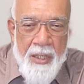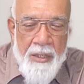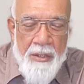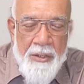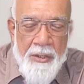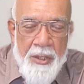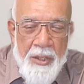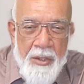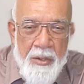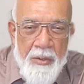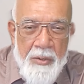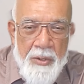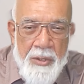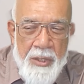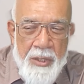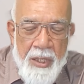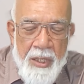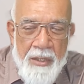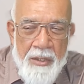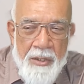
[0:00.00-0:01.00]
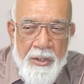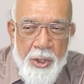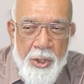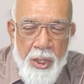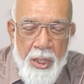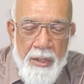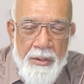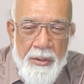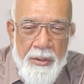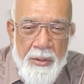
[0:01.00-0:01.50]
continue saying
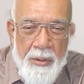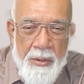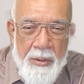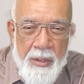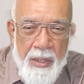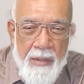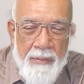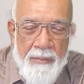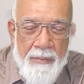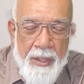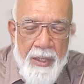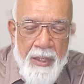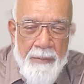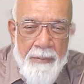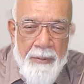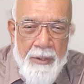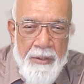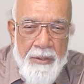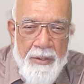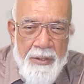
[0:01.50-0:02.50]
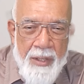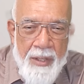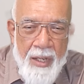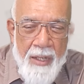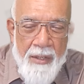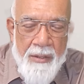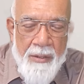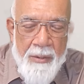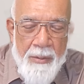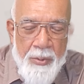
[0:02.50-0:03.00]
Shantoham deep
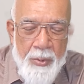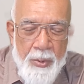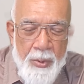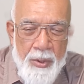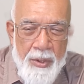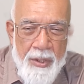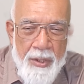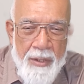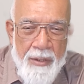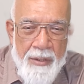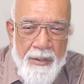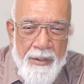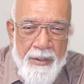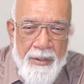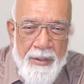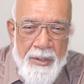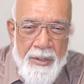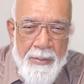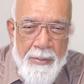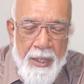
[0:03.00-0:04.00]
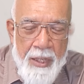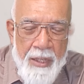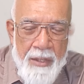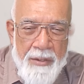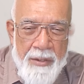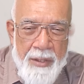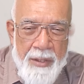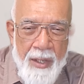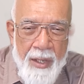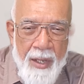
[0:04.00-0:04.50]
inside the forehead in the
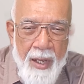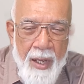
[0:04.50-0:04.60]
space,